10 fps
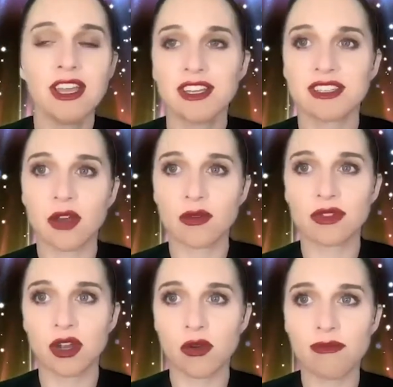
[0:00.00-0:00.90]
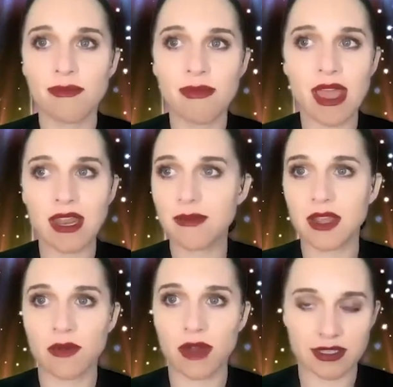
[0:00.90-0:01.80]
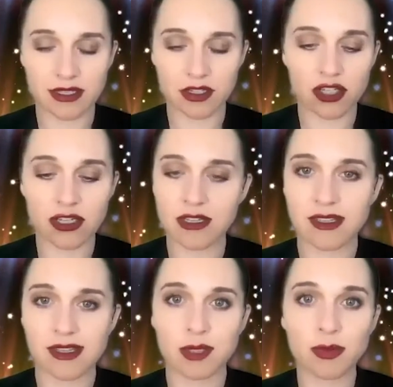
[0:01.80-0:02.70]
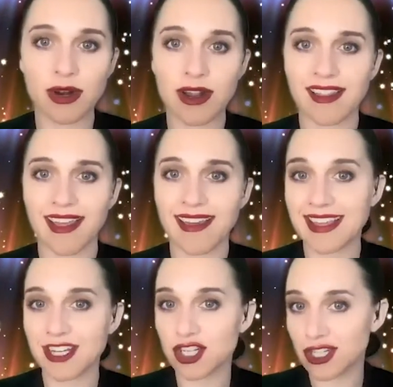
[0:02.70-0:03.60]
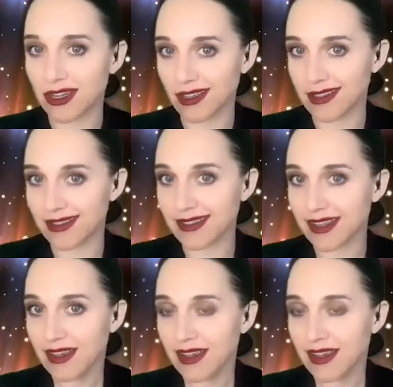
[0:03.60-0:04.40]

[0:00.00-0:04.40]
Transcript: So there are many, many ways that she's express like that she's